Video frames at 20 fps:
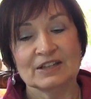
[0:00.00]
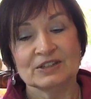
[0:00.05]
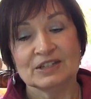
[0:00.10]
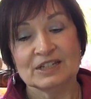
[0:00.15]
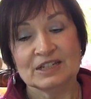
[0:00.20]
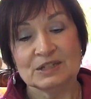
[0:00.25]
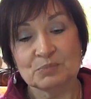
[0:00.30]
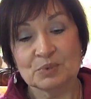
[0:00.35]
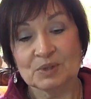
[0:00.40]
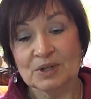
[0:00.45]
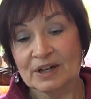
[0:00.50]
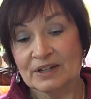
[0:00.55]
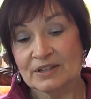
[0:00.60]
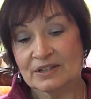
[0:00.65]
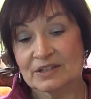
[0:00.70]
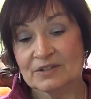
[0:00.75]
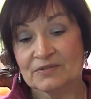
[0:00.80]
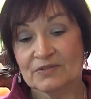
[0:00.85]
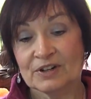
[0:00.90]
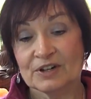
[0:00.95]
The price
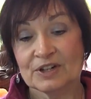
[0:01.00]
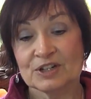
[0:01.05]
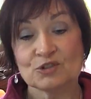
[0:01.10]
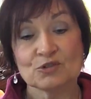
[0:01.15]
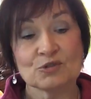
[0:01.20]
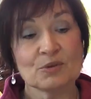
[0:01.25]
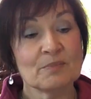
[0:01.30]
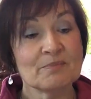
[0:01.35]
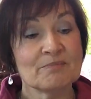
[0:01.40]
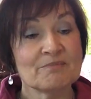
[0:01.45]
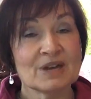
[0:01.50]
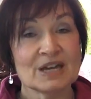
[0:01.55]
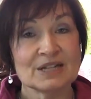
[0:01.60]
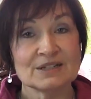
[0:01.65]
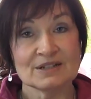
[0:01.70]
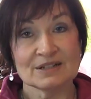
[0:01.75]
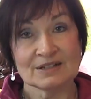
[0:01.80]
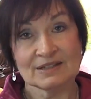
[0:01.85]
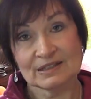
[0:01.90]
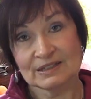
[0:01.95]
can vary
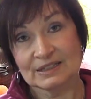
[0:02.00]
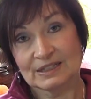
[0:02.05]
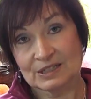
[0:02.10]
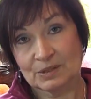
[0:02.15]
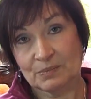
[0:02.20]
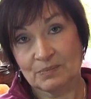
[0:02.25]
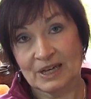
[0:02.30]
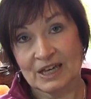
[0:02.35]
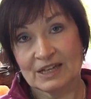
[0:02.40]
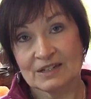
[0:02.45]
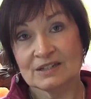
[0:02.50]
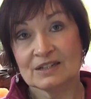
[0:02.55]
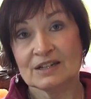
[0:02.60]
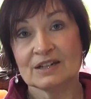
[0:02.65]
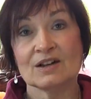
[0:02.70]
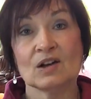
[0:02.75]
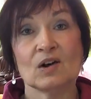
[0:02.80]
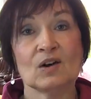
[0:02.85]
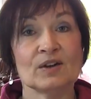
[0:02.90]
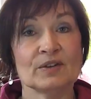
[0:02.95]
tremendously
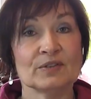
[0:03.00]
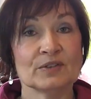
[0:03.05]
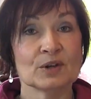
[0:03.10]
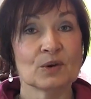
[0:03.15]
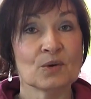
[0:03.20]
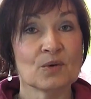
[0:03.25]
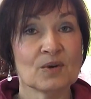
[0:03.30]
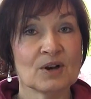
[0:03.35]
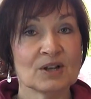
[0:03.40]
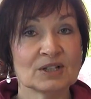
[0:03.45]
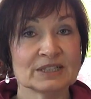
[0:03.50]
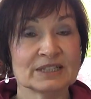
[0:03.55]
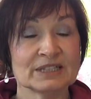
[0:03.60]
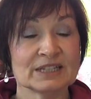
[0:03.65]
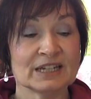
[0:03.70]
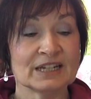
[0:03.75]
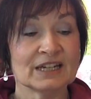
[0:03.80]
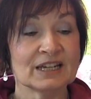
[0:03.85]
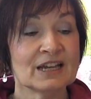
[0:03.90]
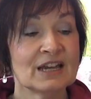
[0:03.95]
depending on the
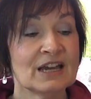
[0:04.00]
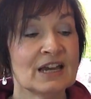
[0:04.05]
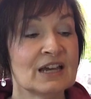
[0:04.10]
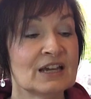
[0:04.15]
quality.